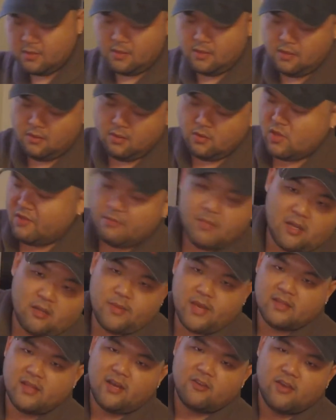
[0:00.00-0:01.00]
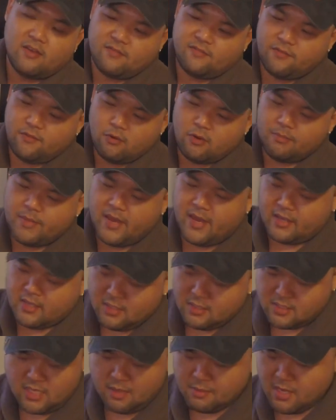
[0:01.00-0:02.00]
them on the next trip, but they're
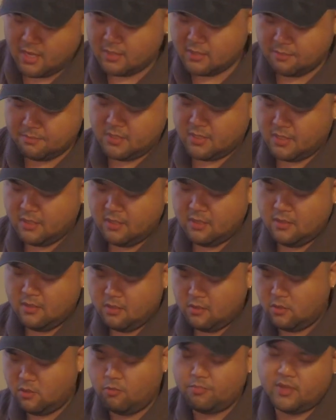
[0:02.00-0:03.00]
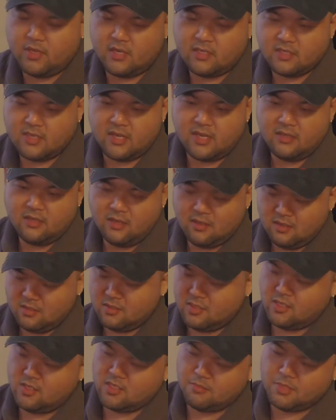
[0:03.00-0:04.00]
always there just in case I need them.
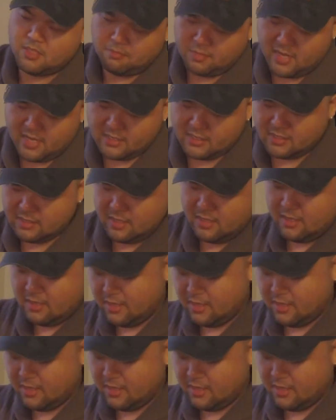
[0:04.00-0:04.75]
Now